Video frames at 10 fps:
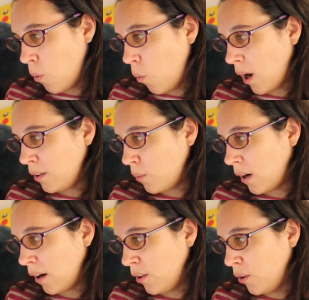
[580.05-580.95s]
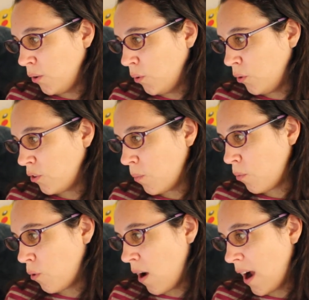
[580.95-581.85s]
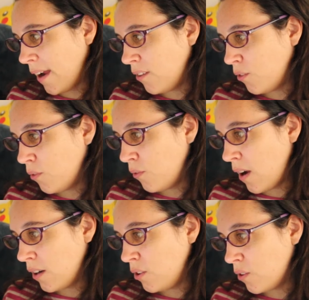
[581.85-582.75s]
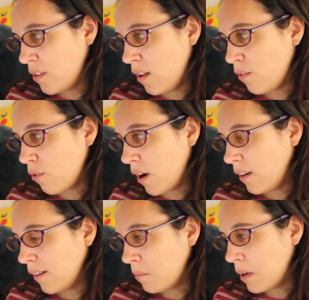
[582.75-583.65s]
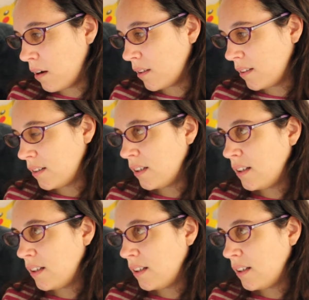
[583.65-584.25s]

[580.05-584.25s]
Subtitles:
What were you surprised to find yourself writing about?